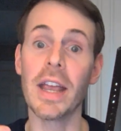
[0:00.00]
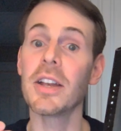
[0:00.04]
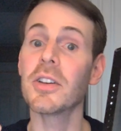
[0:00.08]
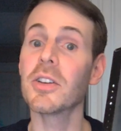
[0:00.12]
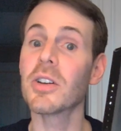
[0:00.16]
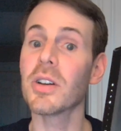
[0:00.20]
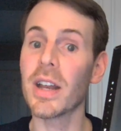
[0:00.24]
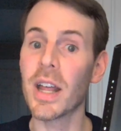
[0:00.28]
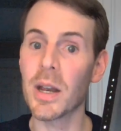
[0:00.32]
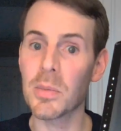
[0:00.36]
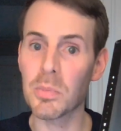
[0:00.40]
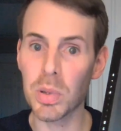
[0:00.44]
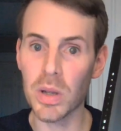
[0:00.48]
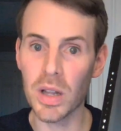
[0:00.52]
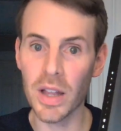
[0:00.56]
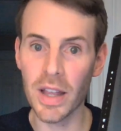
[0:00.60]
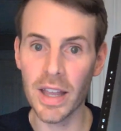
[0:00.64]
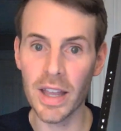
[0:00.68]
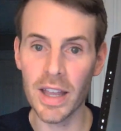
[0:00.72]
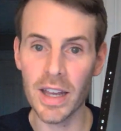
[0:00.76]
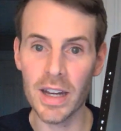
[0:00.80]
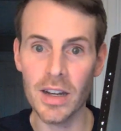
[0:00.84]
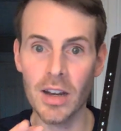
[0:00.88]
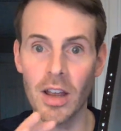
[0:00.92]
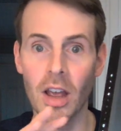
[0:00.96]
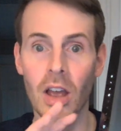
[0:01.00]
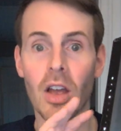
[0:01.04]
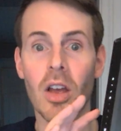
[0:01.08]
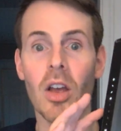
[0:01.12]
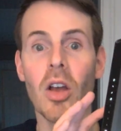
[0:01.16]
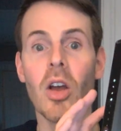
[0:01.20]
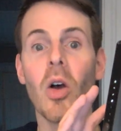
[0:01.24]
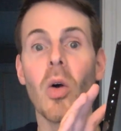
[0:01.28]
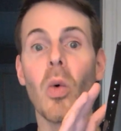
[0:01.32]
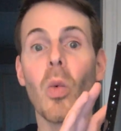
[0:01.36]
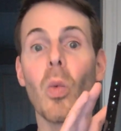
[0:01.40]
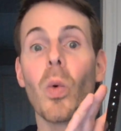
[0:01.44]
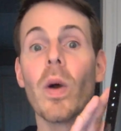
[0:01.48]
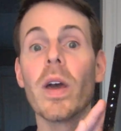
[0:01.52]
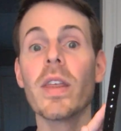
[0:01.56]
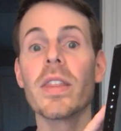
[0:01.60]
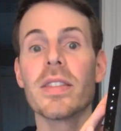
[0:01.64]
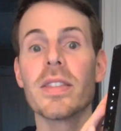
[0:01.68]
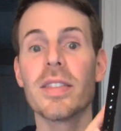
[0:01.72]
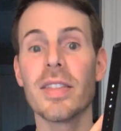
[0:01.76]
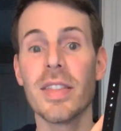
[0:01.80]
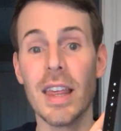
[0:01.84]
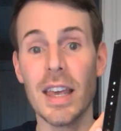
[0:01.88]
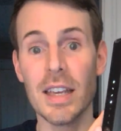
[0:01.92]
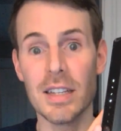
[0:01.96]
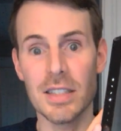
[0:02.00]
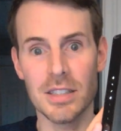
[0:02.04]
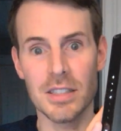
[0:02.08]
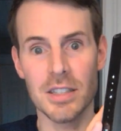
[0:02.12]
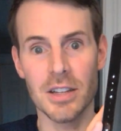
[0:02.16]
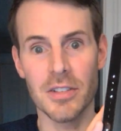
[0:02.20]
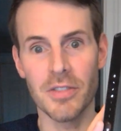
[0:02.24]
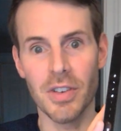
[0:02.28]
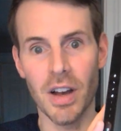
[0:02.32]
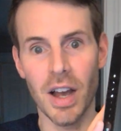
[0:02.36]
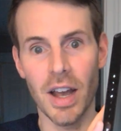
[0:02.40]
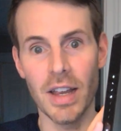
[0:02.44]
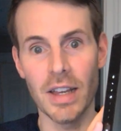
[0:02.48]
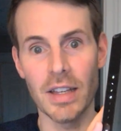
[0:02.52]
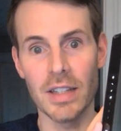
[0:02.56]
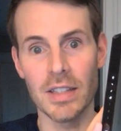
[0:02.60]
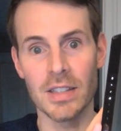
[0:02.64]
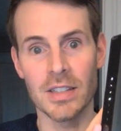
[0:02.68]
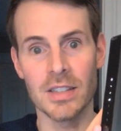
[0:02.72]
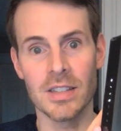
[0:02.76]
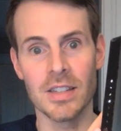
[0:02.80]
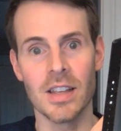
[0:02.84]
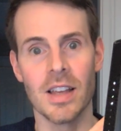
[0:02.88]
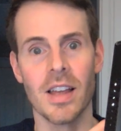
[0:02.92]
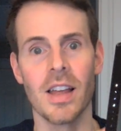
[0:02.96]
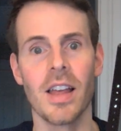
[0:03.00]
internet plan with this device.